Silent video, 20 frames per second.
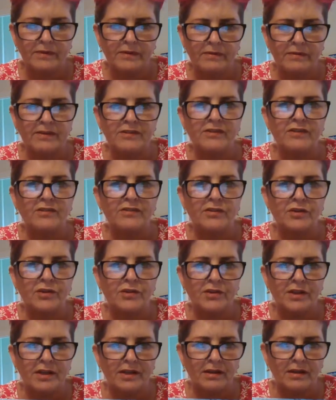This is the
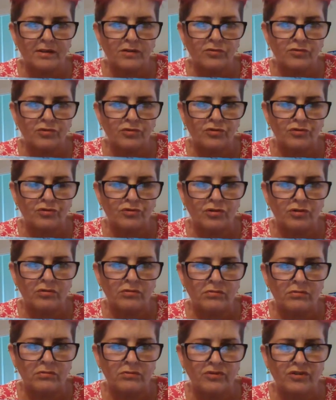thick, extra
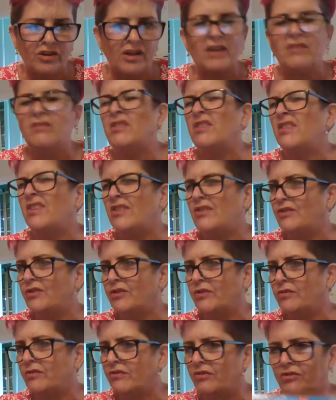strong, teary, this
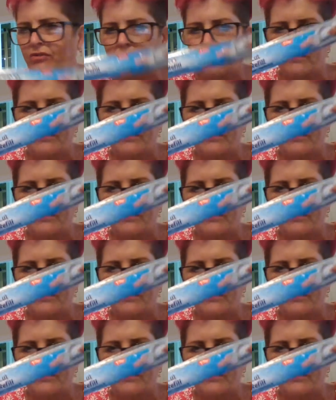stuff.